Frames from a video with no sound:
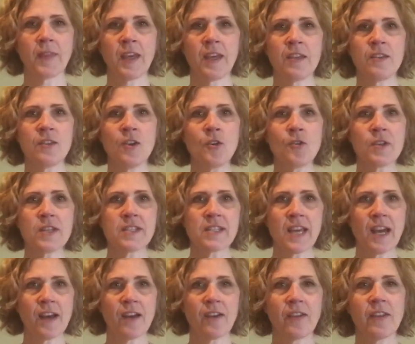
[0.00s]
And notice
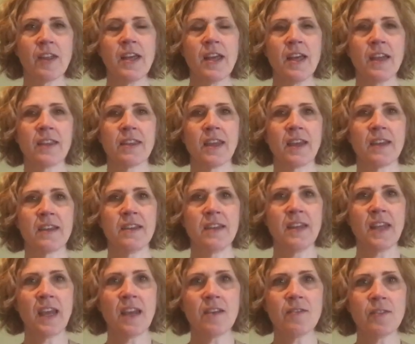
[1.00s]
how that
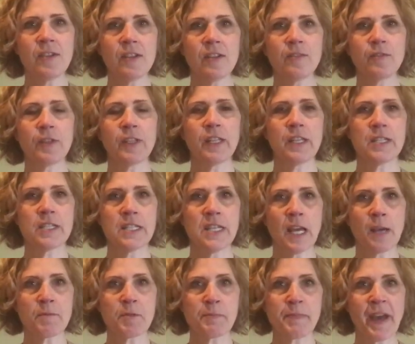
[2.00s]
navel really
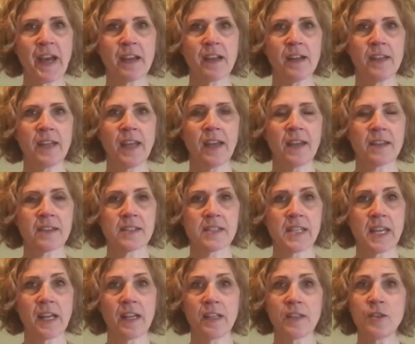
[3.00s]
snaps back on
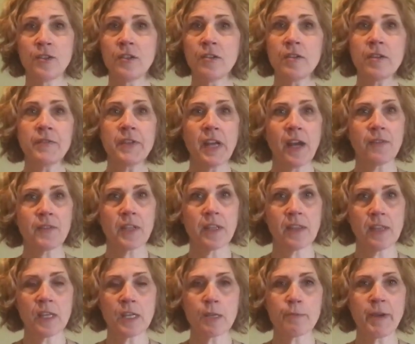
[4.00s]
exhale, and you don't even have to
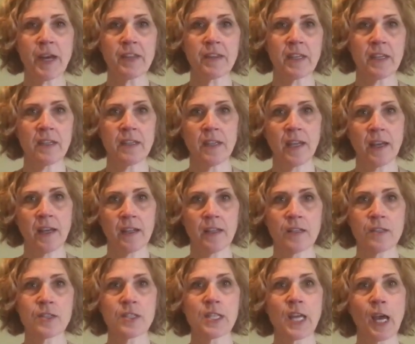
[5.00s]
think about the inhale,
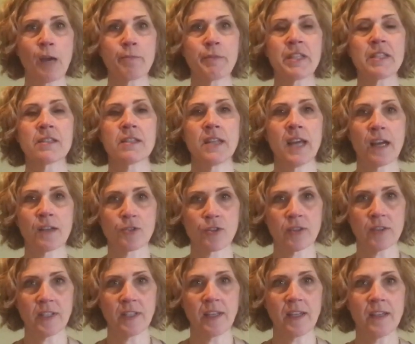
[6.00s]
it just happens
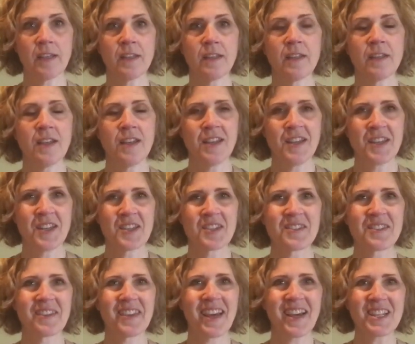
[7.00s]
naturally.
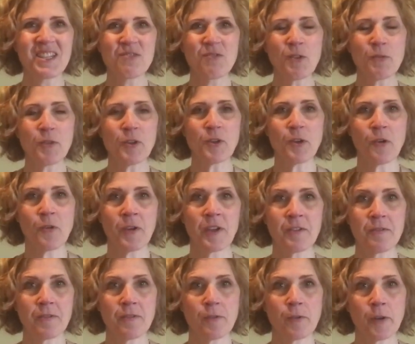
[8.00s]
So that's what we're
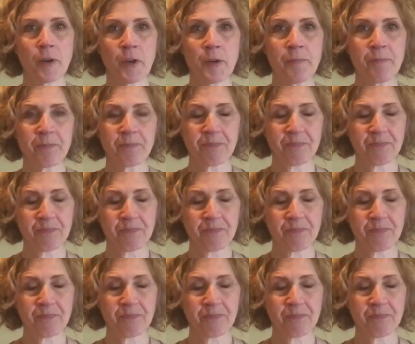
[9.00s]
going for.